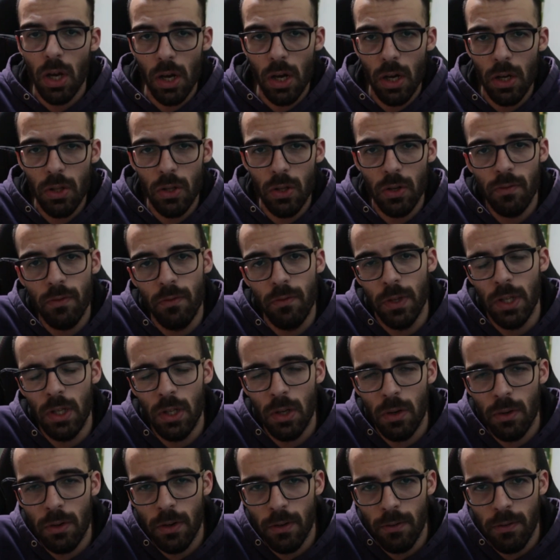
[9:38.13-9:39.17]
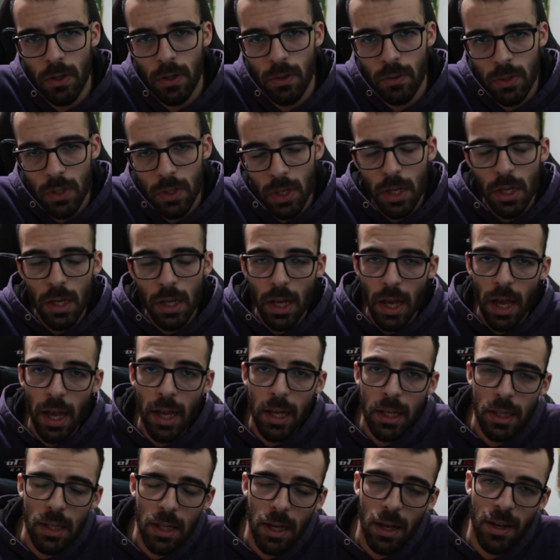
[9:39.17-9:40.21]
other video reviews
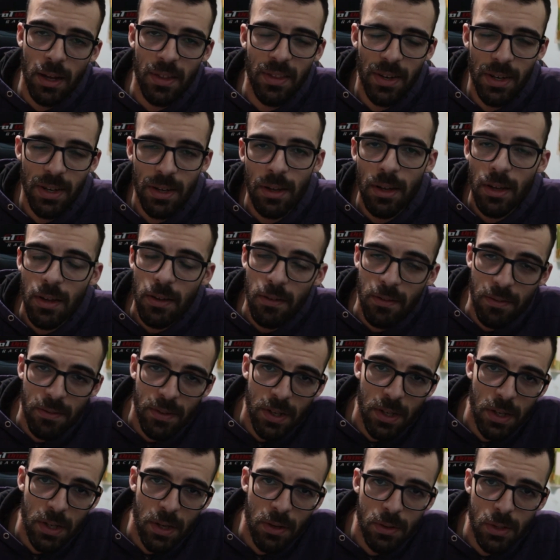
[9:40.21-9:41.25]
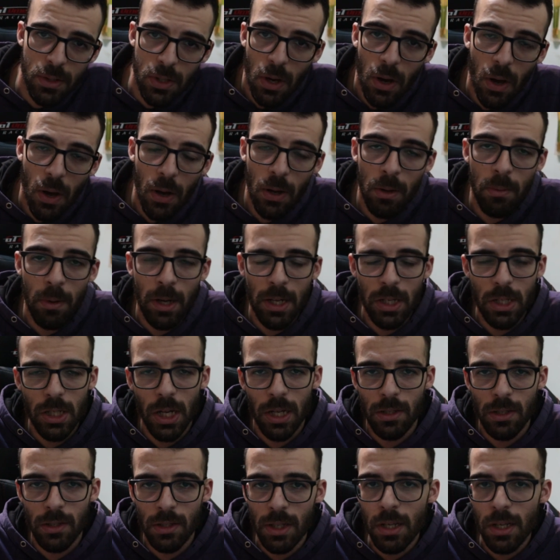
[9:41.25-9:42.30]
and other videos on my
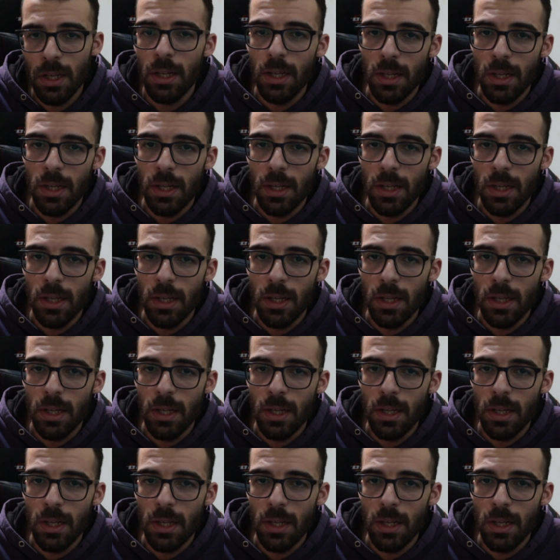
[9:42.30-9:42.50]
channel